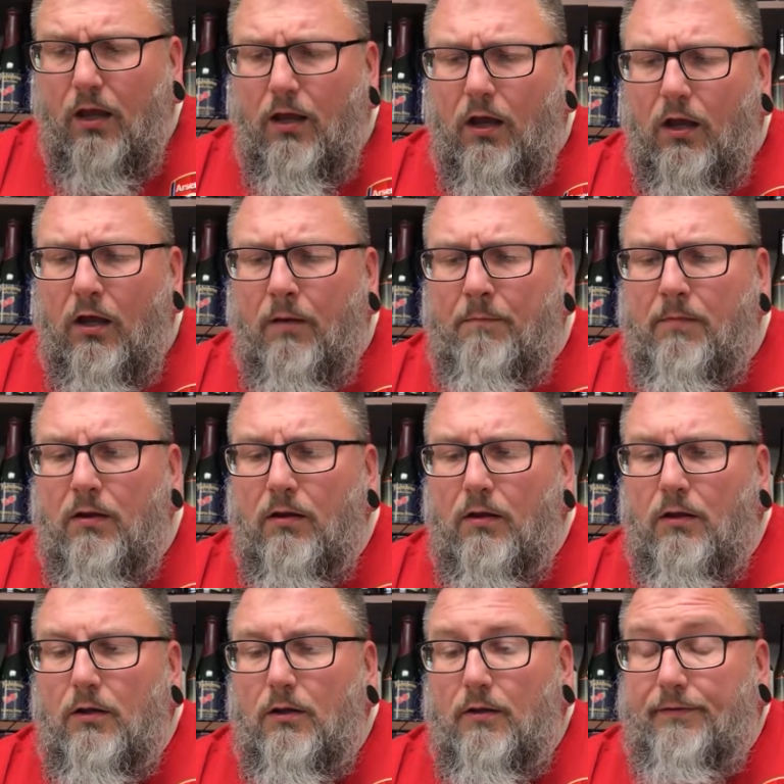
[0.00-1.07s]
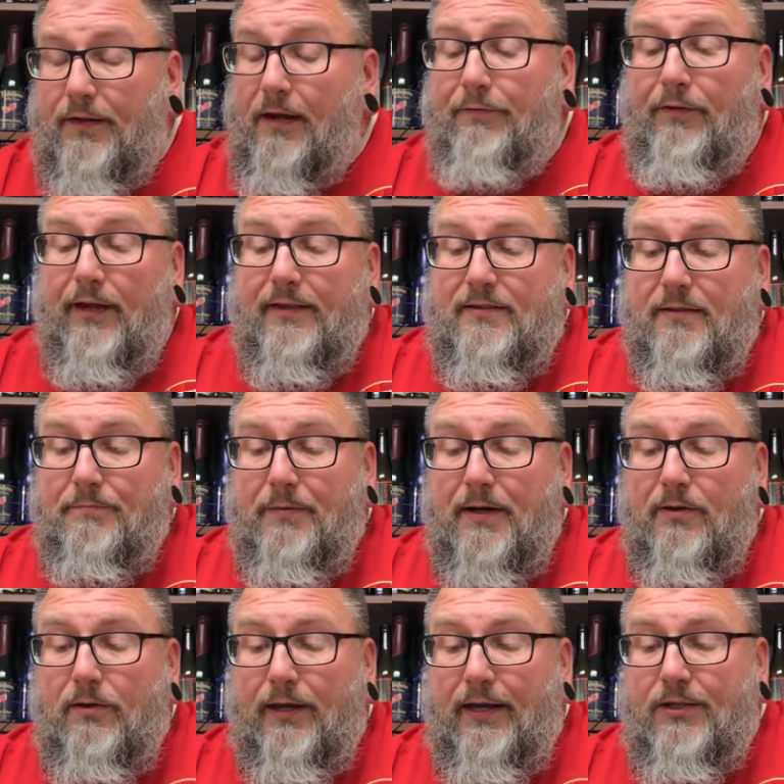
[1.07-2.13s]
Um, definitely isn't
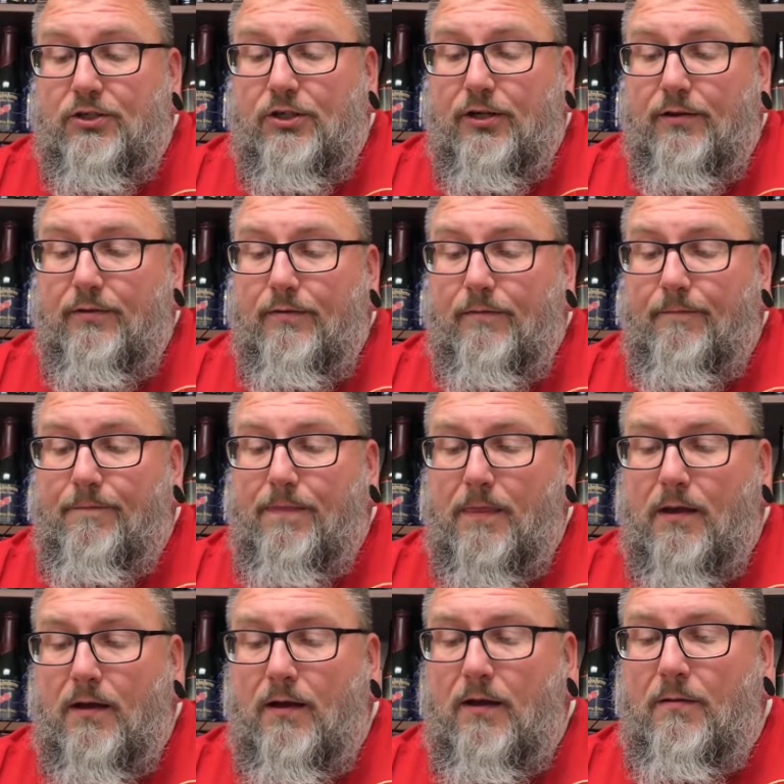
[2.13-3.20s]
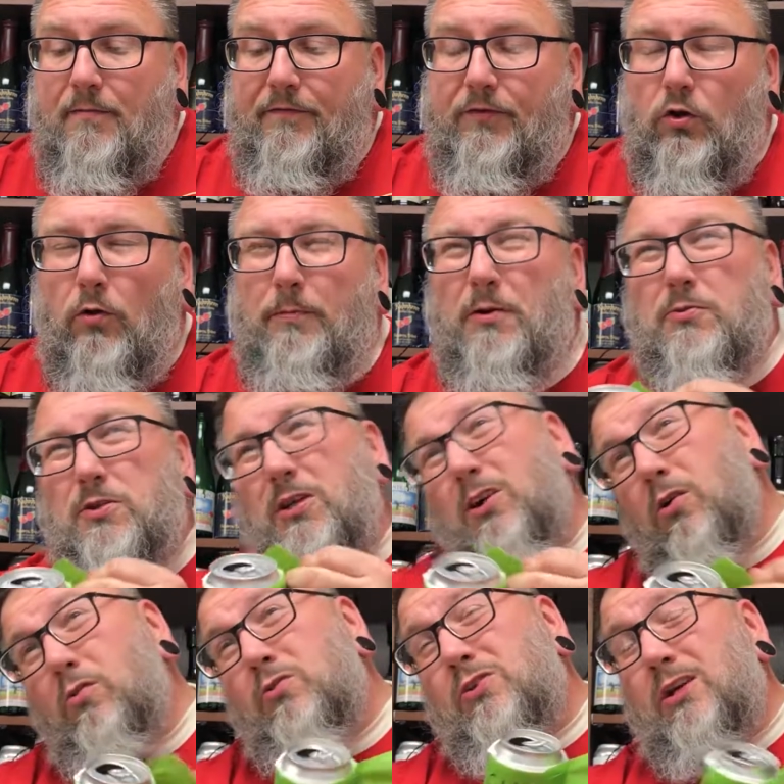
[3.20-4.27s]
barrel aged. Um, if you told me it was a
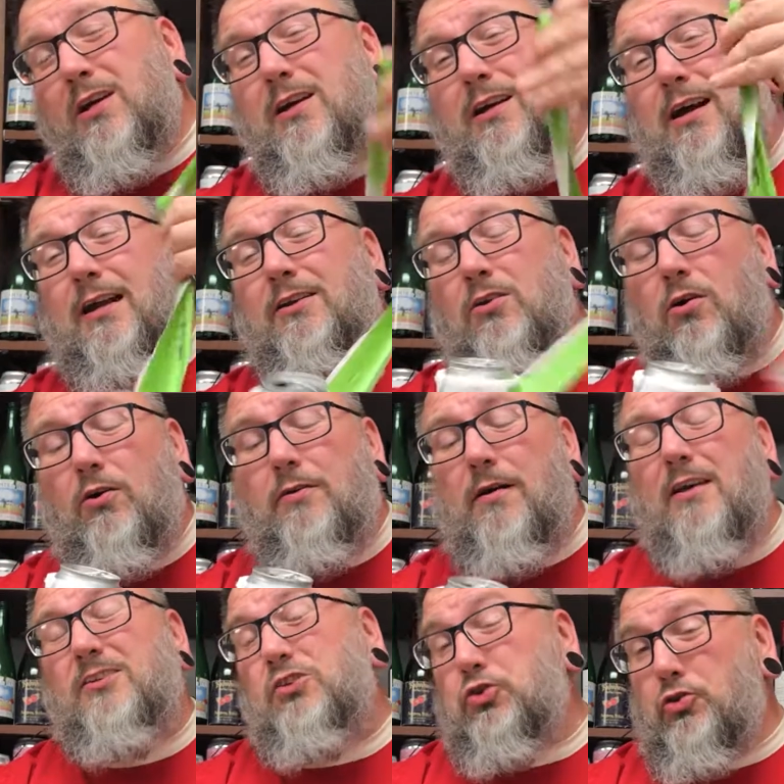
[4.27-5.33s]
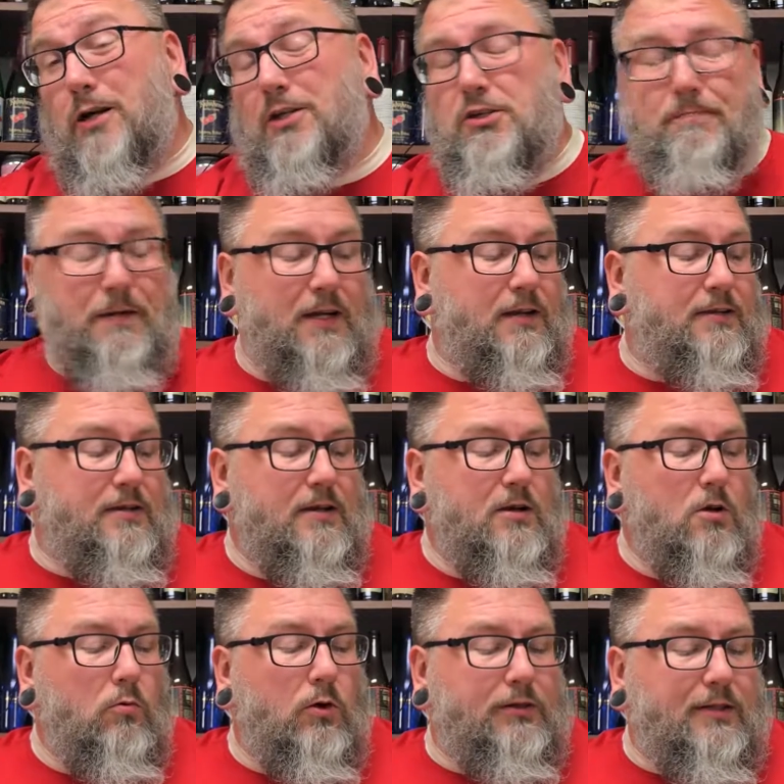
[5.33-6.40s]
Gose, I'd call it a stretch because
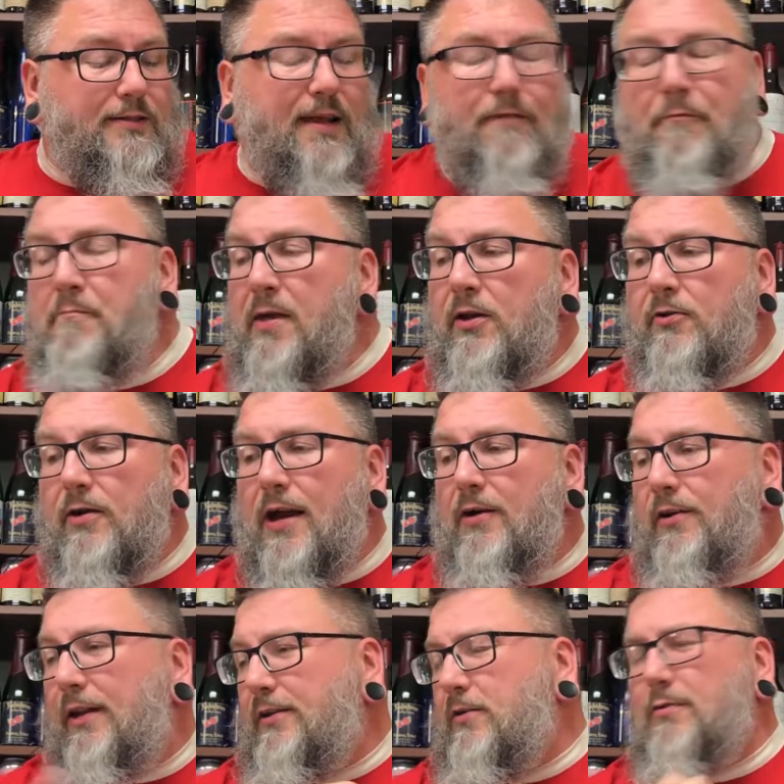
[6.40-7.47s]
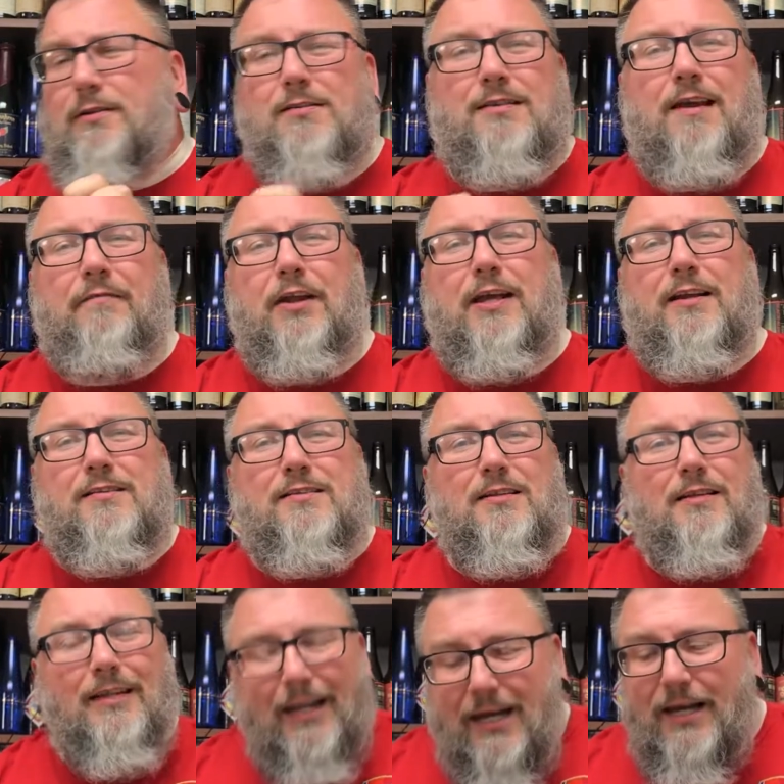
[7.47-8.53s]
while it doesn't have a minerality to it, doesn't have any kind of
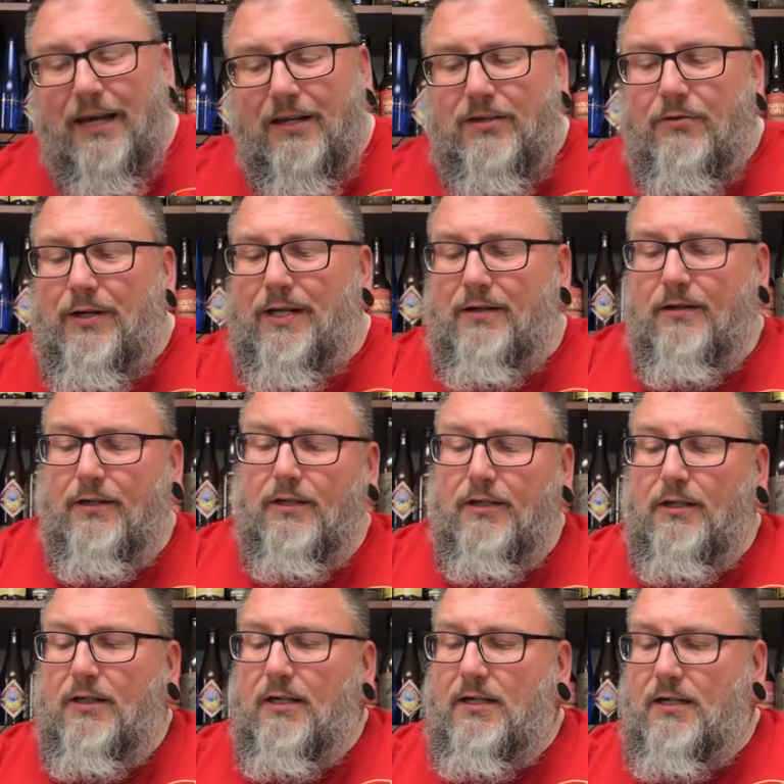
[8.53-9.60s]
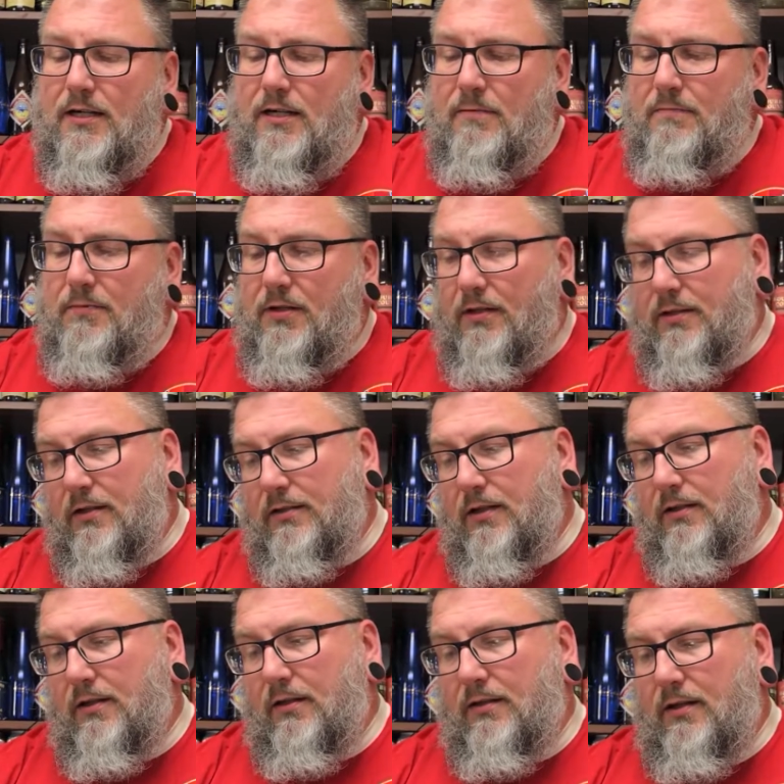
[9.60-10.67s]
salinity to it. Um, da, da, da, da,